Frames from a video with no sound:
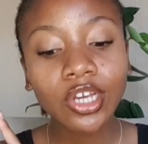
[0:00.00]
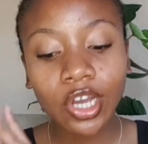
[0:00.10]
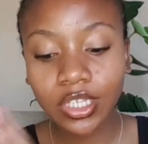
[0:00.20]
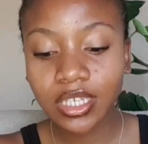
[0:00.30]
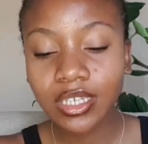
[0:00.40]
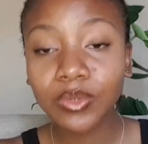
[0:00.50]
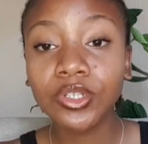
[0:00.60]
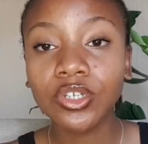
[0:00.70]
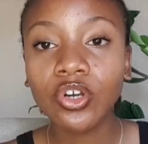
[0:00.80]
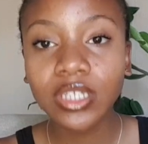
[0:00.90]
Consistency
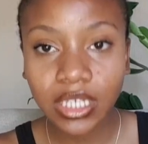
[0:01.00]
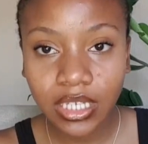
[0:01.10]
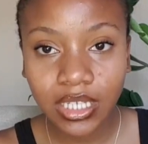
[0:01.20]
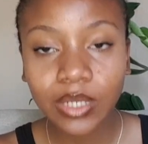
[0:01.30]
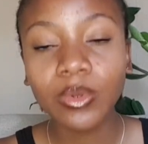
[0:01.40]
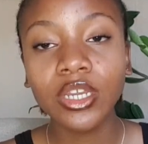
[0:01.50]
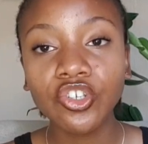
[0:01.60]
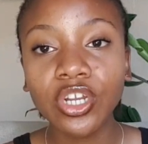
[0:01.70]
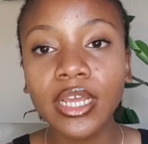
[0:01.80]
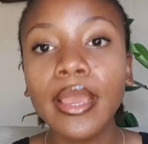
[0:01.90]
will, consistency will
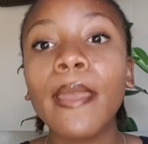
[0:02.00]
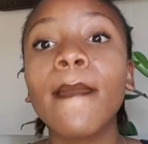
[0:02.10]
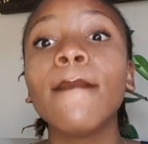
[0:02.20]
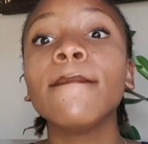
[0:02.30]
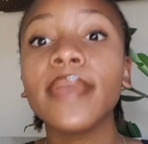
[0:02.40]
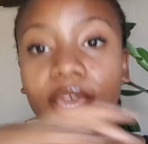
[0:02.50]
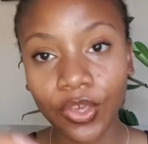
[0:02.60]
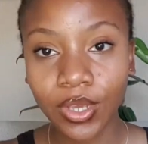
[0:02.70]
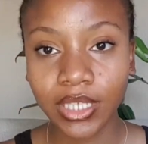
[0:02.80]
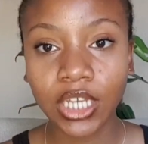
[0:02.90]
literally make
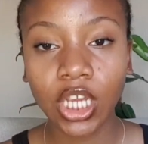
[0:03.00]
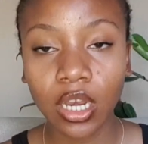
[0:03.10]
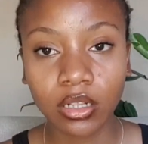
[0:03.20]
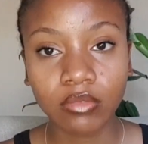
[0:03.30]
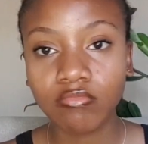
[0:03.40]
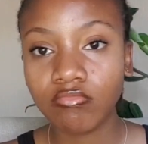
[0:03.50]
your entire channel.